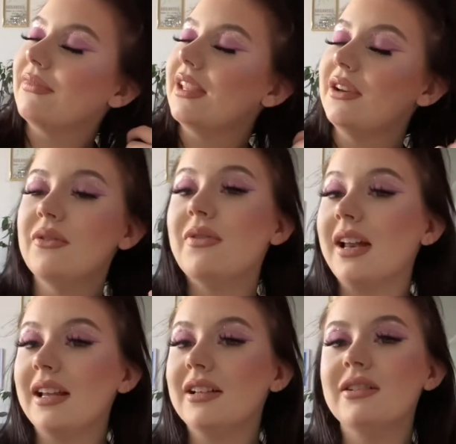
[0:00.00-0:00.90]
fell
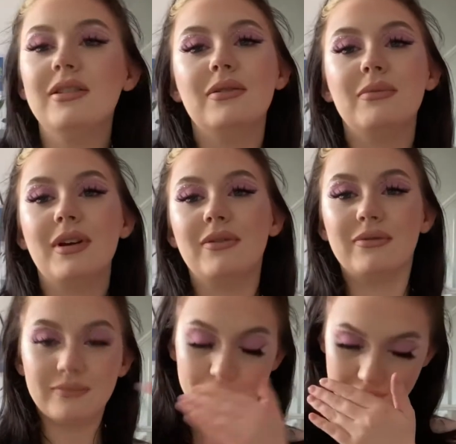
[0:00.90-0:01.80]
ill with
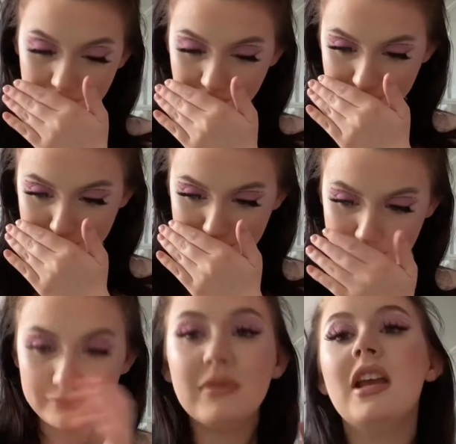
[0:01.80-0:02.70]
constipated.